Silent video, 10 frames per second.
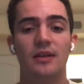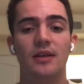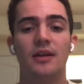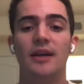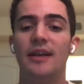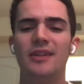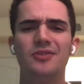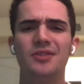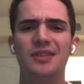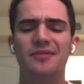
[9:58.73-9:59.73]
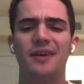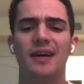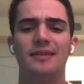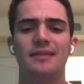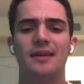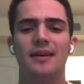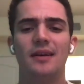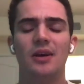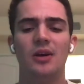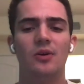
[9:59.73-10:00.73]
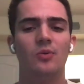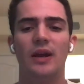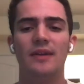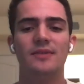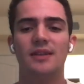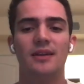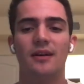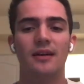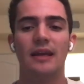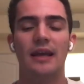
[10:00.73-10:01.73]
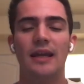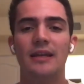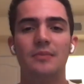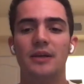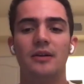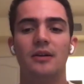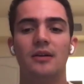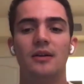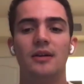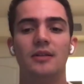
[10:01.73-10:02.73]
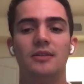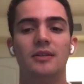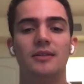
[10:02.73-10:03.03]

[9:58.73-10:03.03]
An interesting fact is that waves cannot get any bigger during the